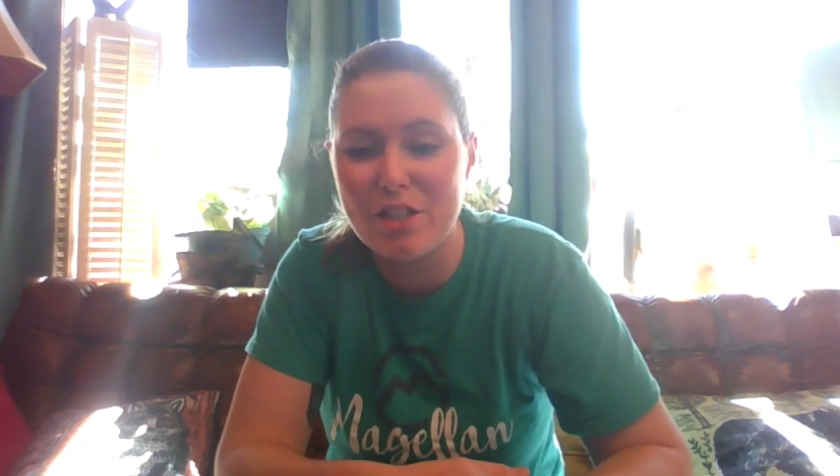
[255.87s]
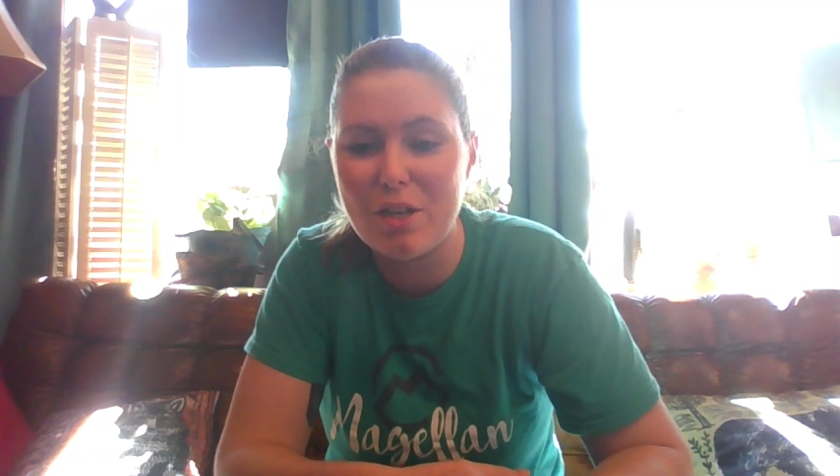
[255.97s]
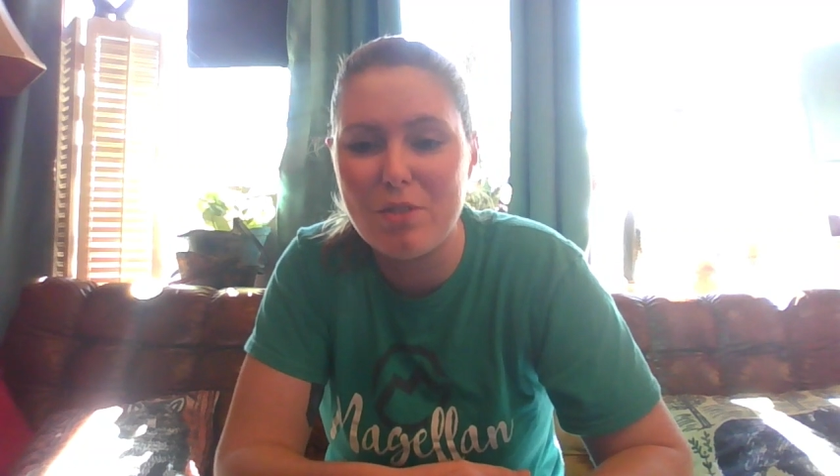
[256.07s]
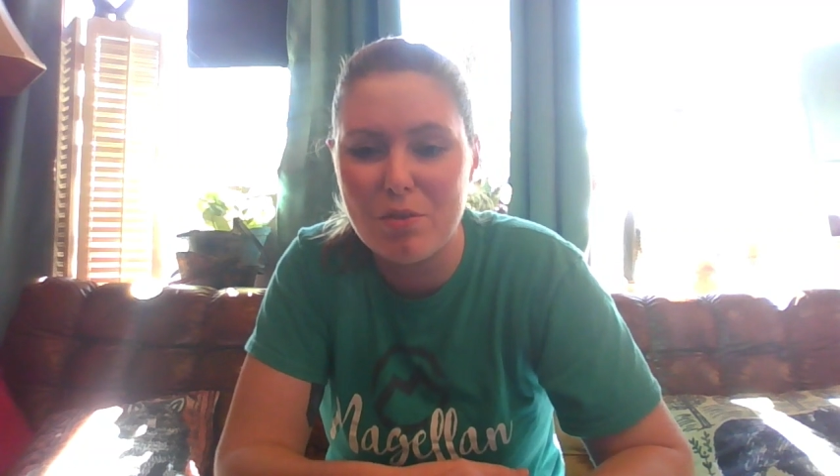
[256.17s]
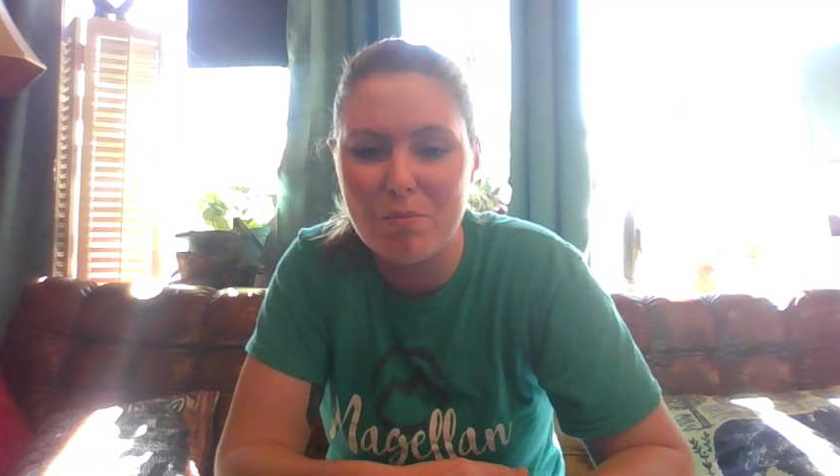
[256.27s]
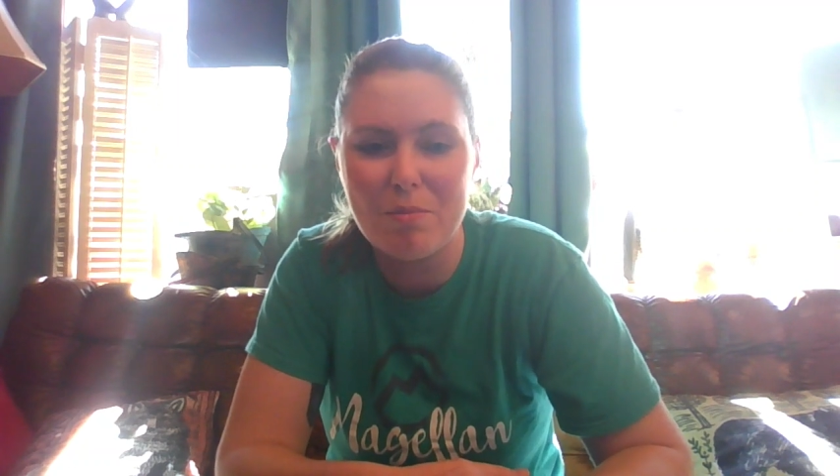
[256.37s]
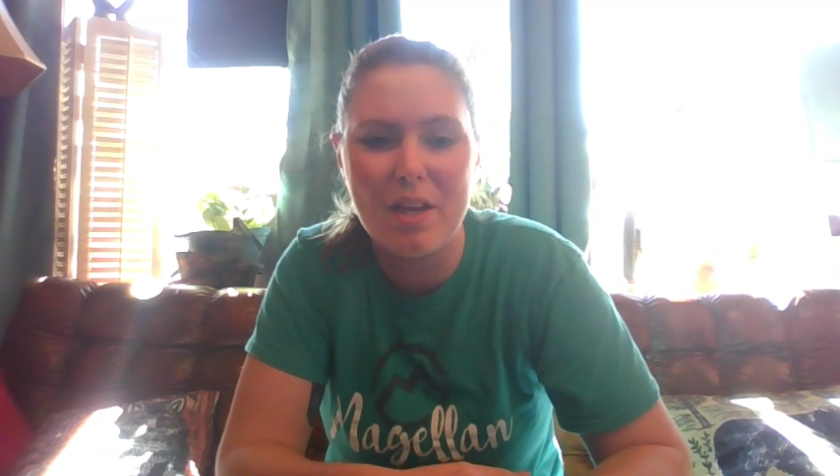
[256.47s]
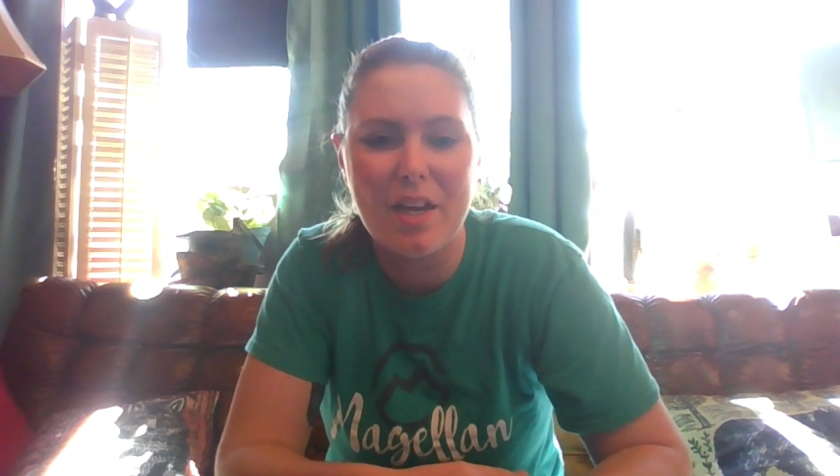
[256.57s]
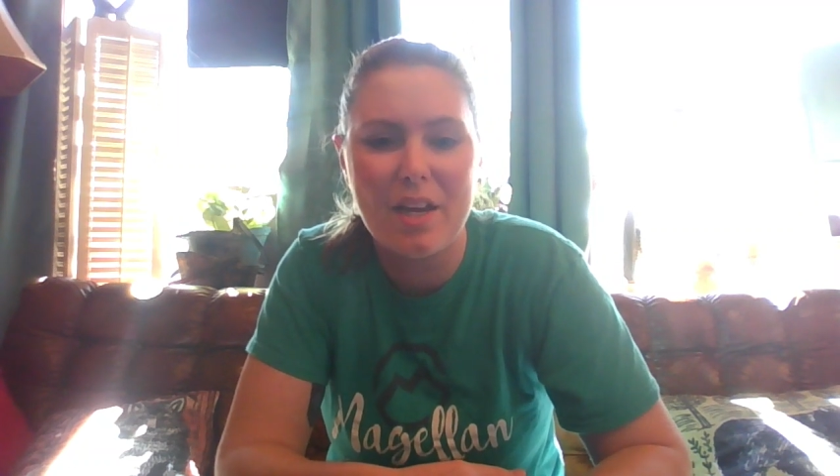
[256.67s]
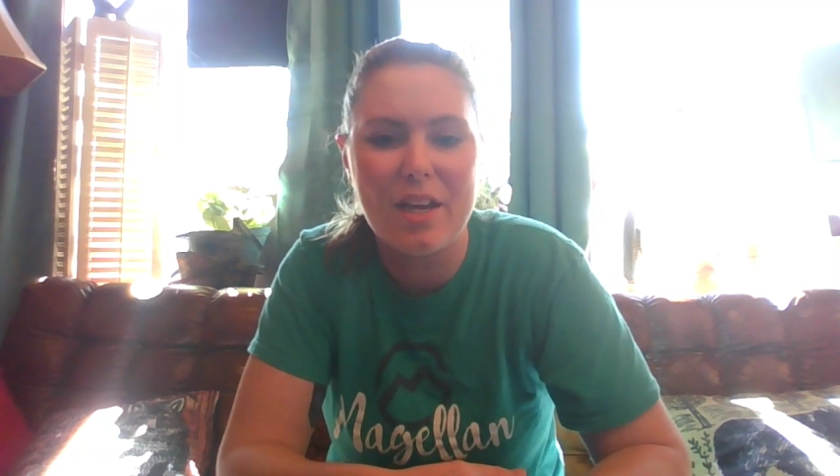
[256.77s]
it's up to
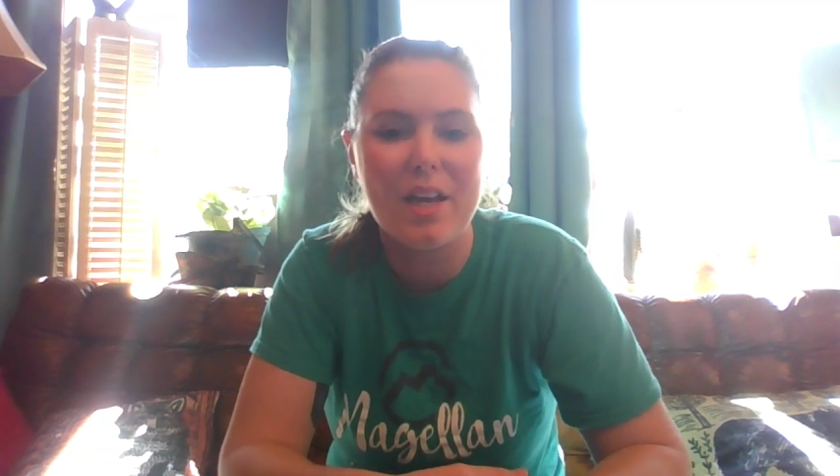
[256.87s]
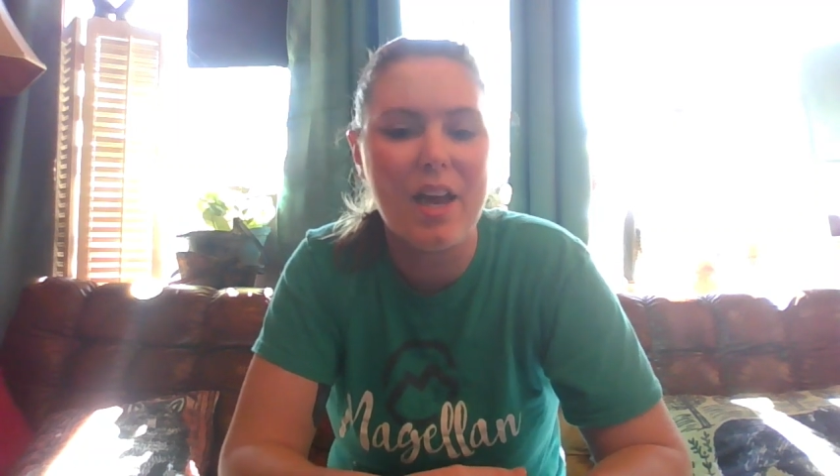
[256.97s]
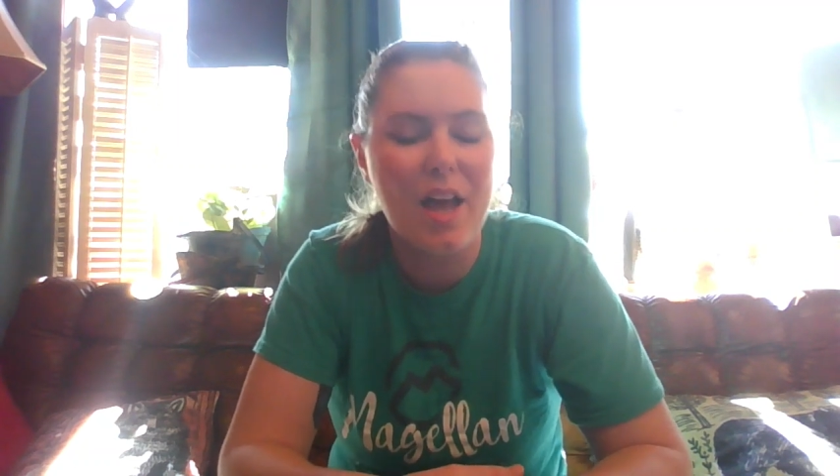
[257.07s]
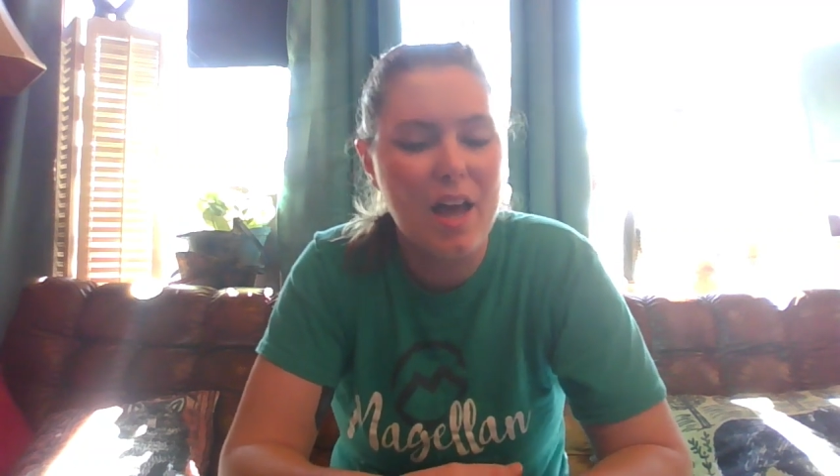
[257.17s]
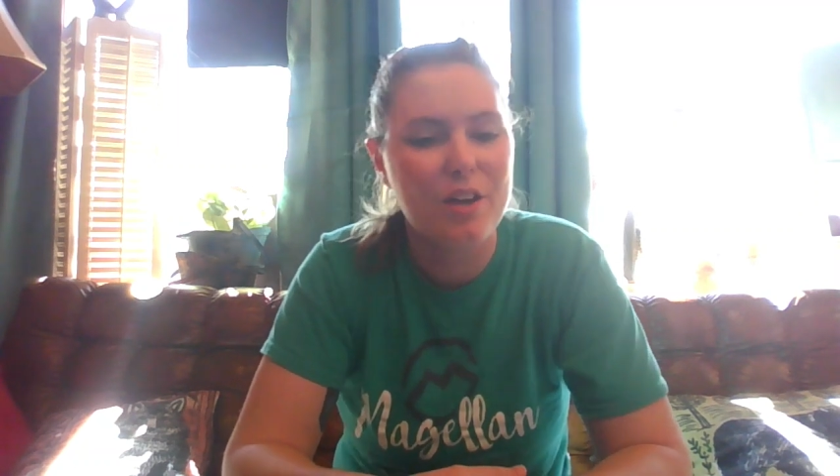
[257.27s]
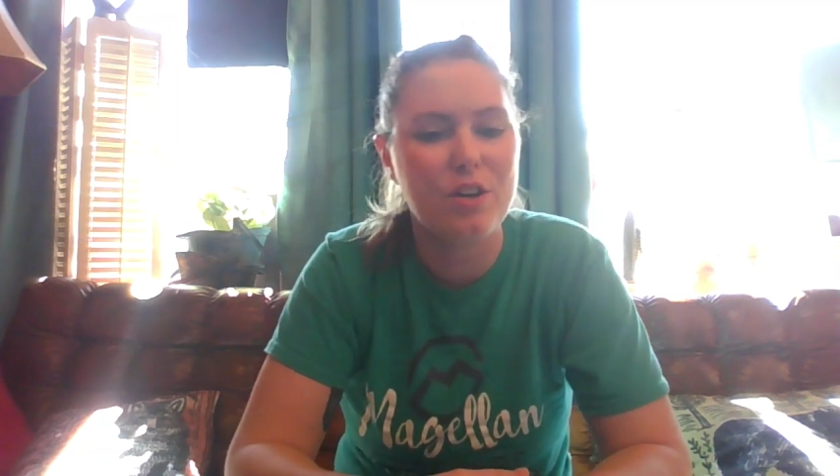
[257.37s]
me.